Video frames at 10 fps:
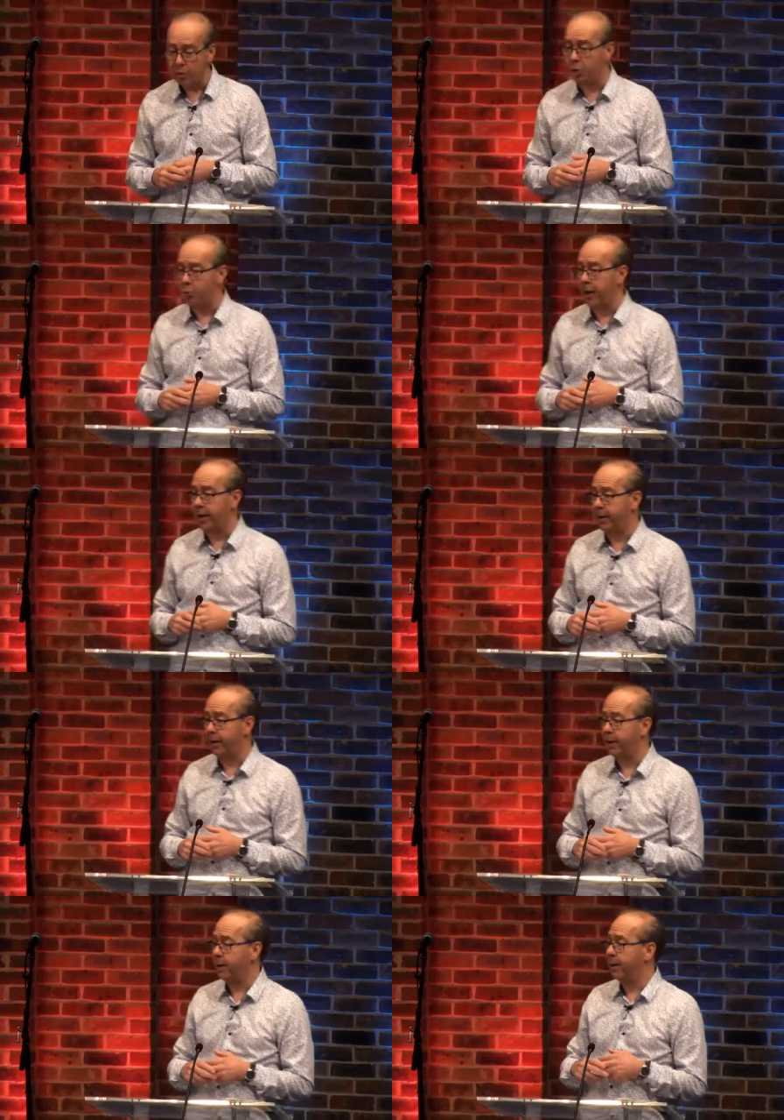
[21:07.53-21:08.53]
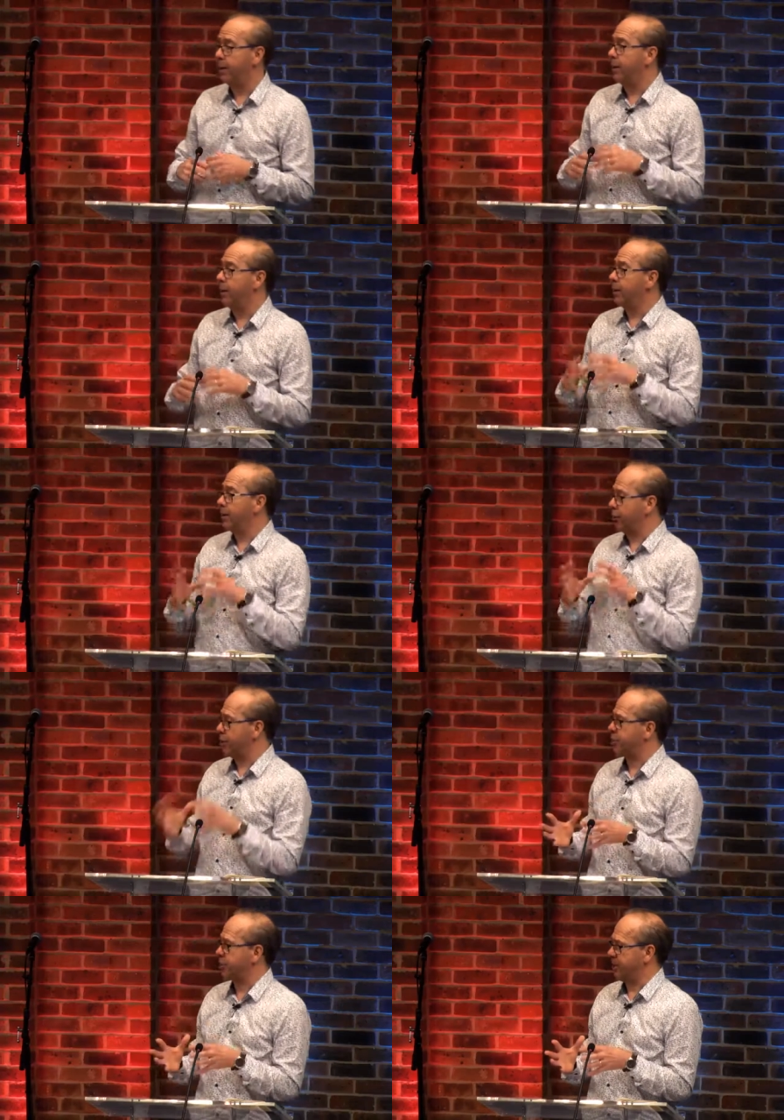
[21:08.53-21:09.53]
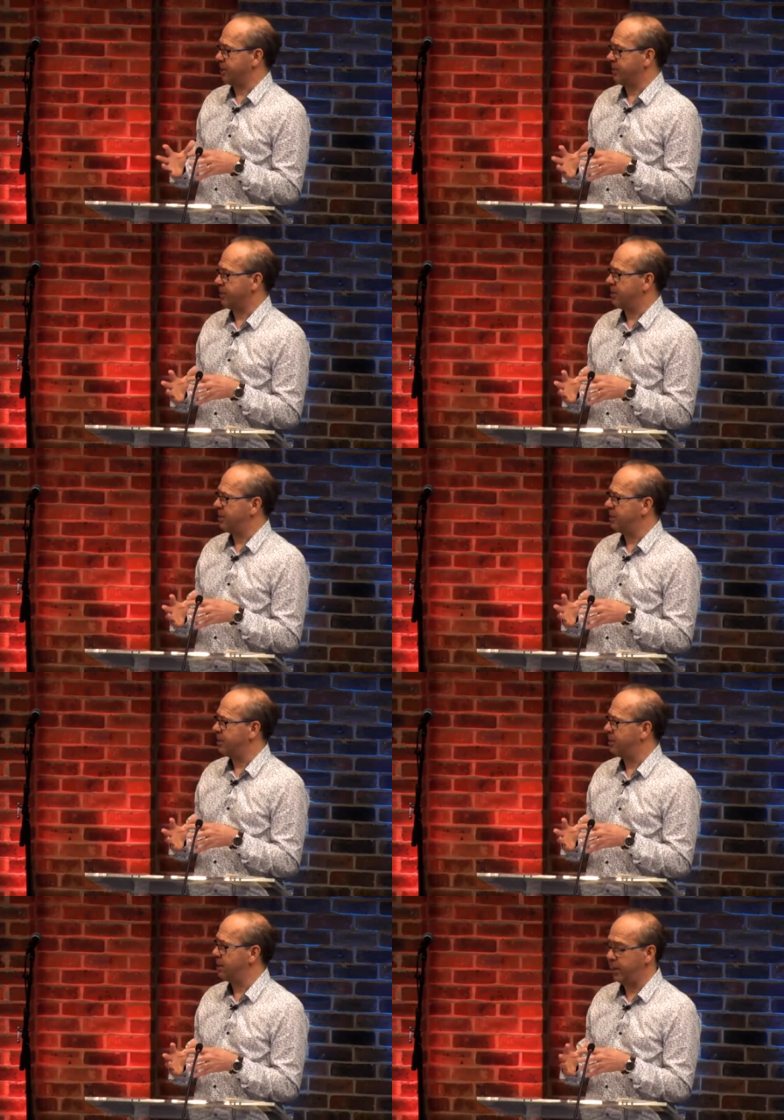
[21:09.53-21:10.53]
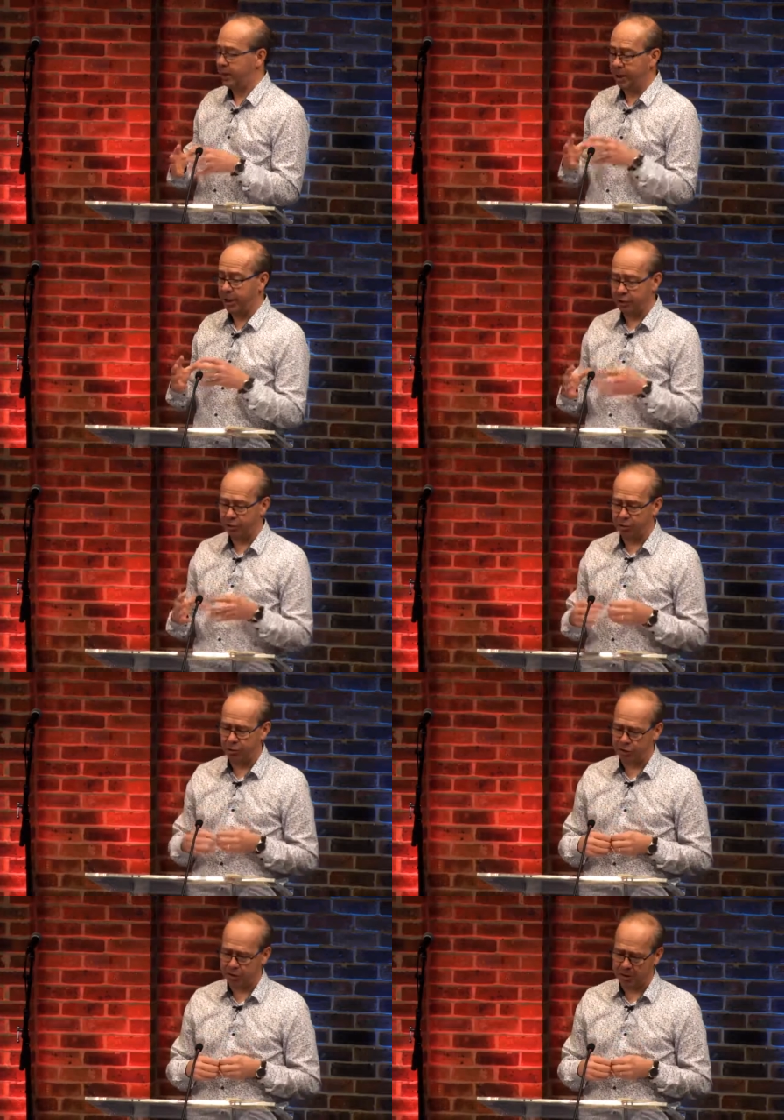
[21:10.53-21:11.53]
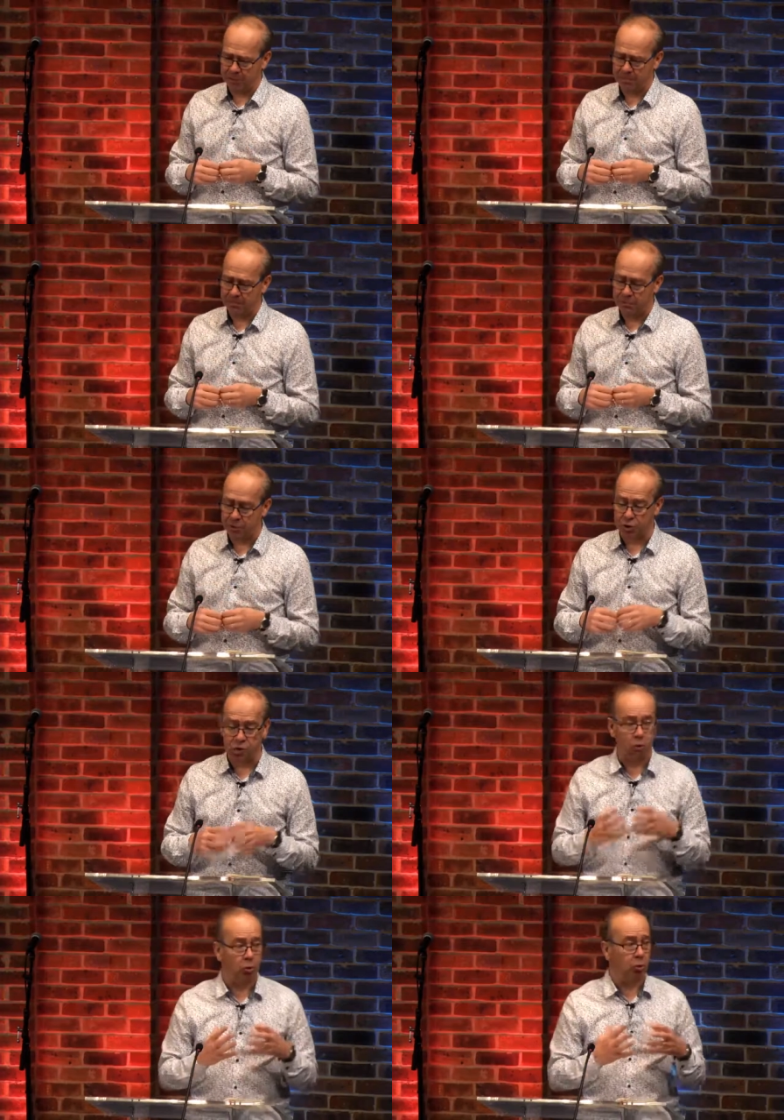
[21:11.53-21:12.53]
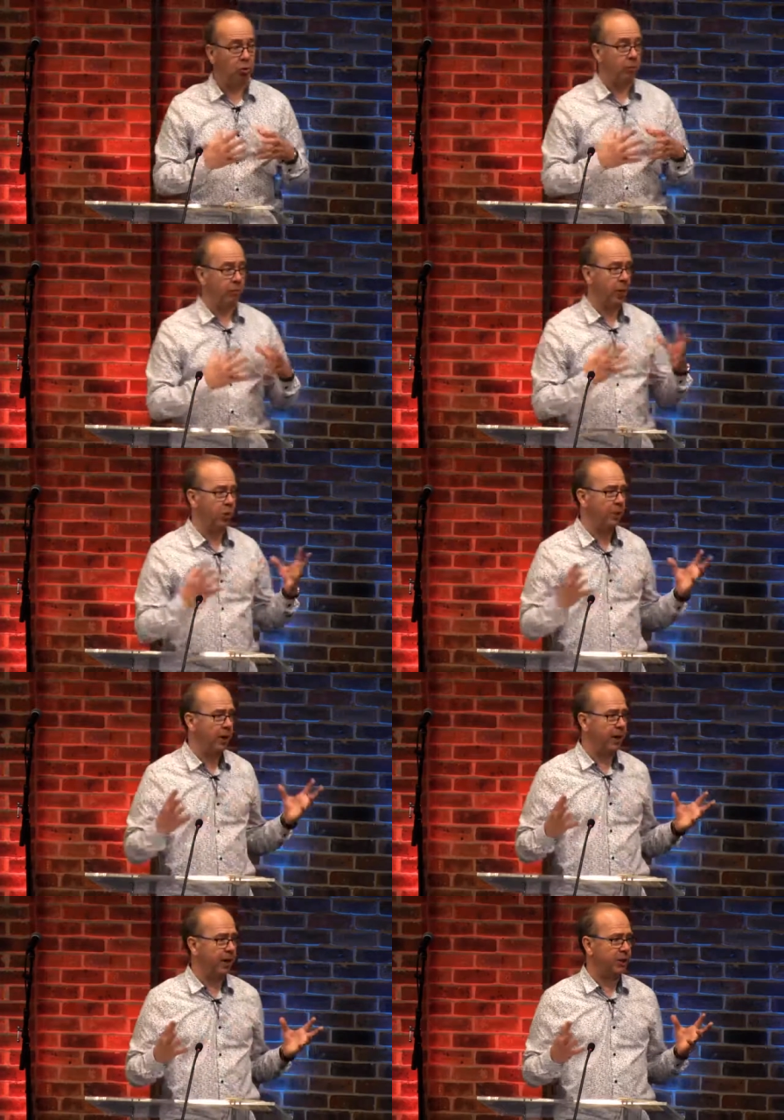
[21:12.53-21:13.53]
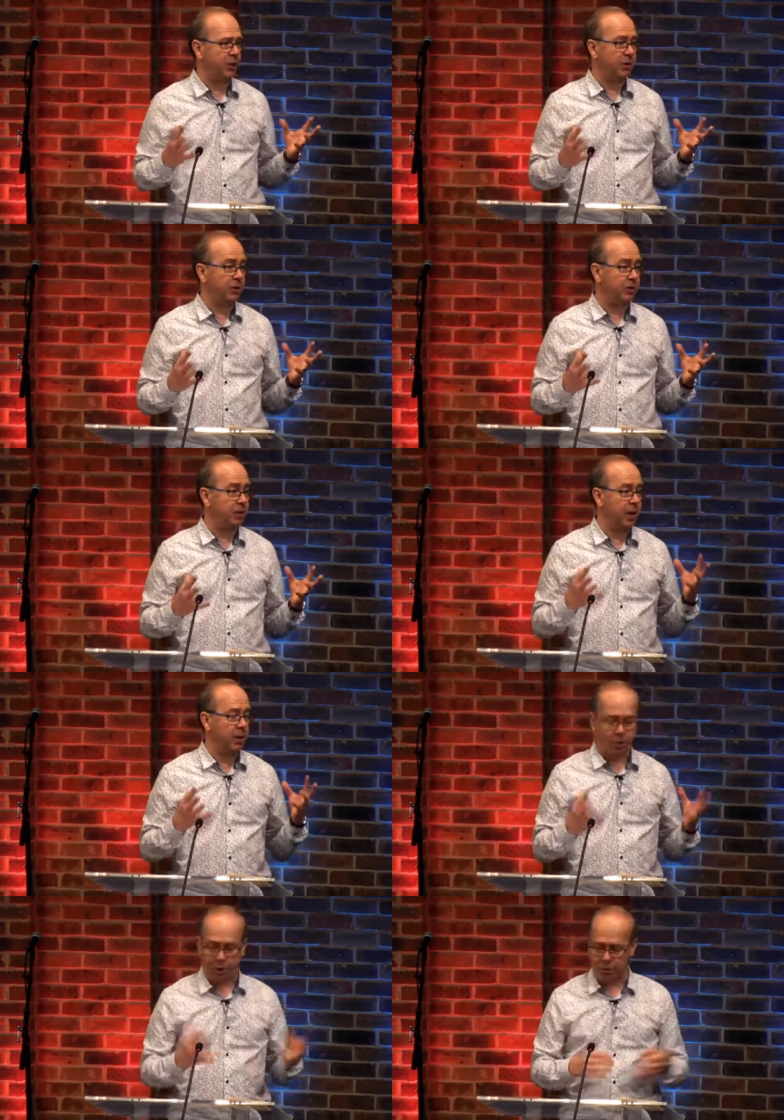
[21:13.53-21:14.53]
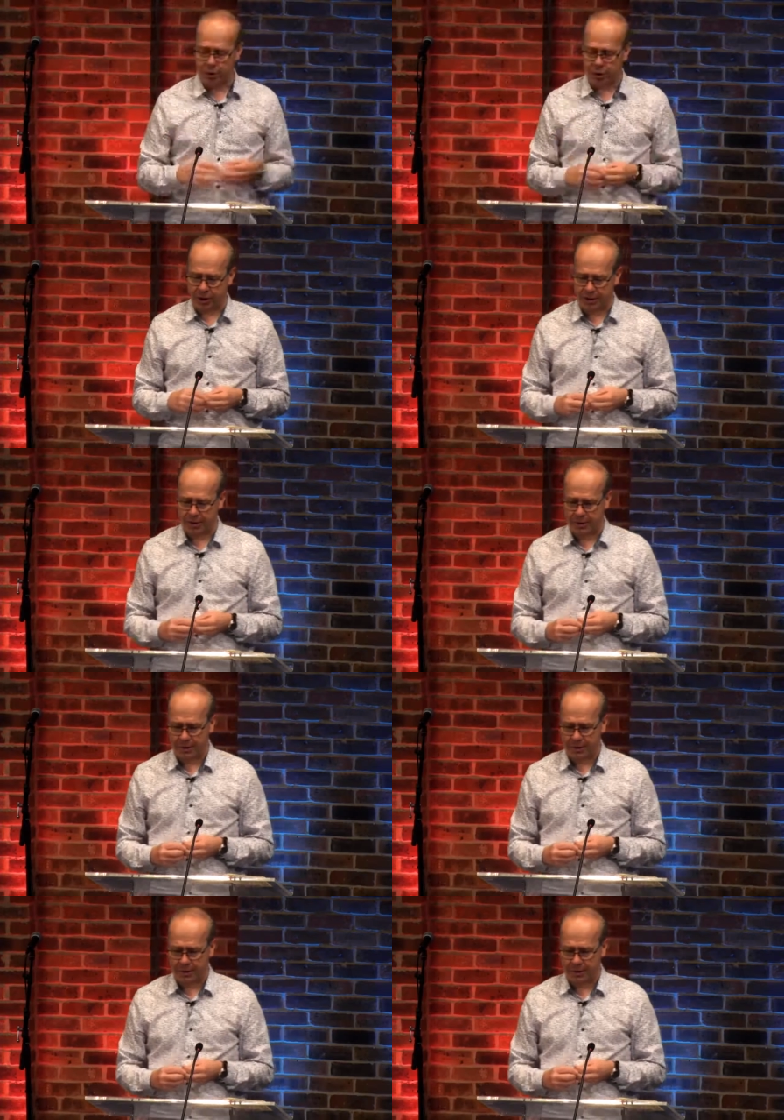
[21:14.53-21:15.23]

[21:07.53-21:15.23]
that when the Christians in Jerusalem saw the Roman legions approaching,